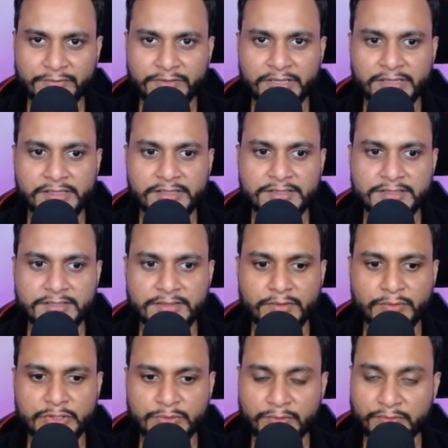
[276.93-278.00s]
failures,
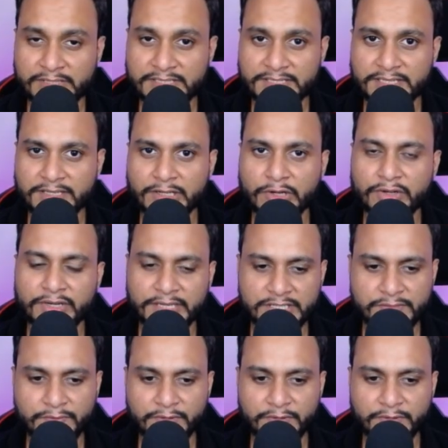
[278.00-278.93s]
which we will see in our next